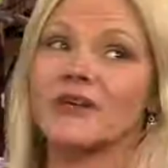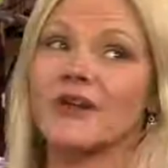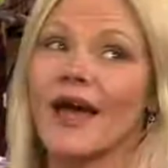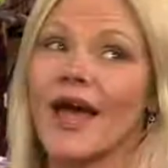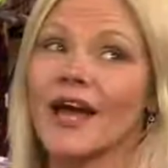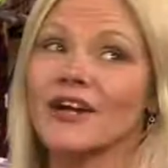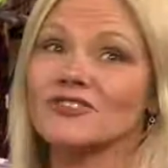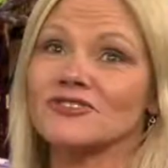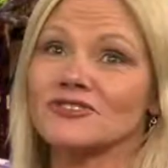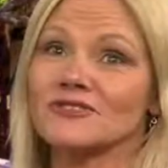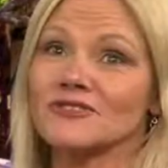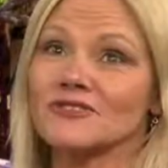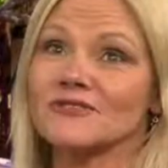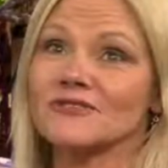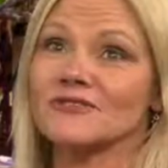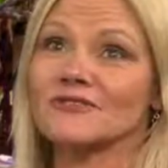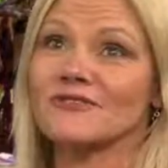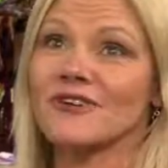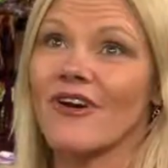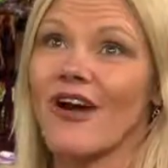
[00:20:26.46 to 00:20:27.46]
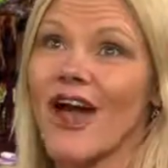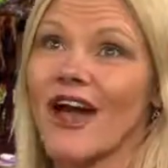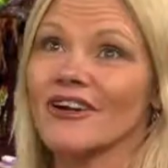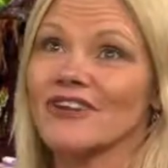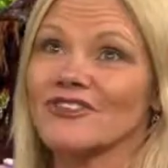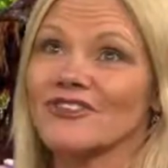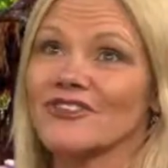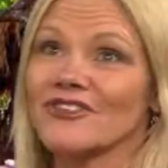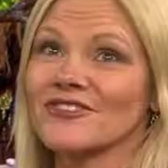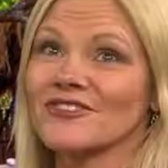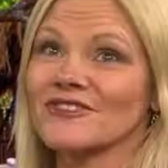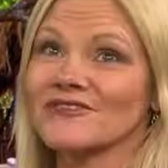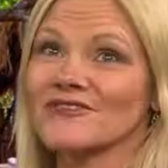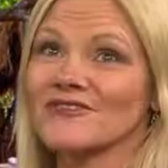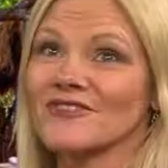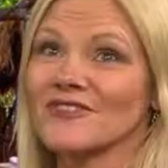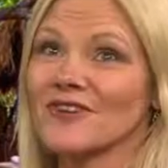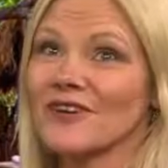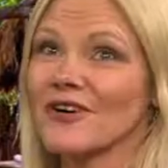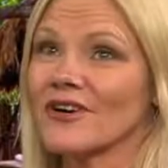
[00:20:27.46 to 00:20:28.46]
an actress or actor
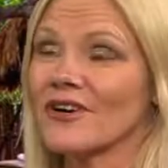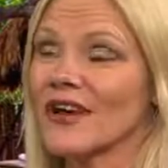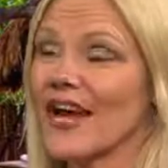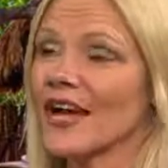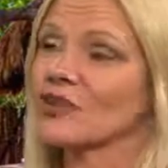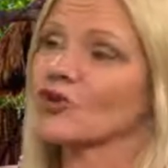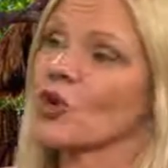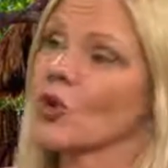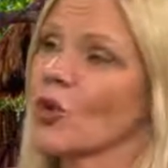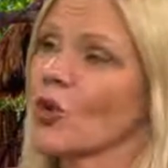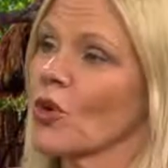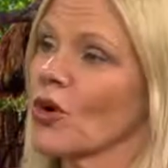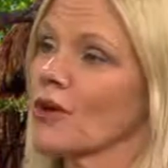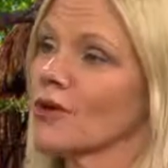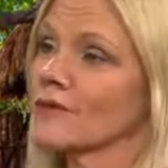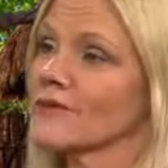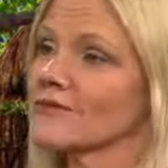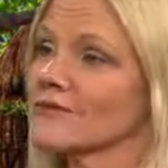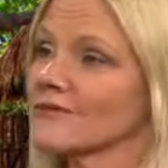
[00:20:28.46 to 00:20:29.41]
or actor.